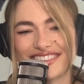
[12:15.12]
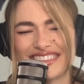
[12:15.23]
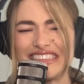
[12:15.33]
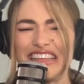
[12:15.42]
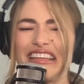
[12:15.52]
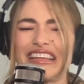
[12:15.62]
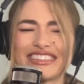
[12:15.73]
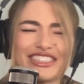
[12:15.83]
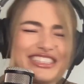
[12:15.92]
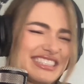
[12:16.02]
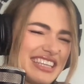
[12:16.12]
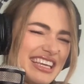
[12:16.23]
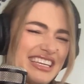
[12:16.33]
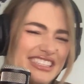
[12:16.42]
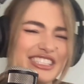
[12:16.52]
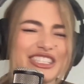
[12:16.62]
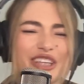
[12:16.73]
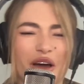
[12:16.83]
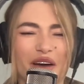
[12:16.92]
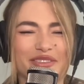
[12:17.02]
Ugh, just saying it's
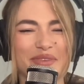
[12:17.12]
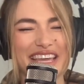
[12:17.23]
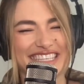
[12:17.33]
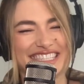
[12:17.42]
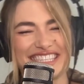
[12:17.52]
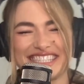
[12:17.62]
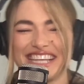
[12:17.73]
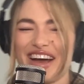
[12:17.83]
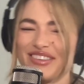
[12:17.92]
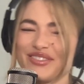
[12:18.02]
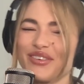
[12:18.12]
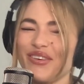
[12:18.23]
soft makes it sound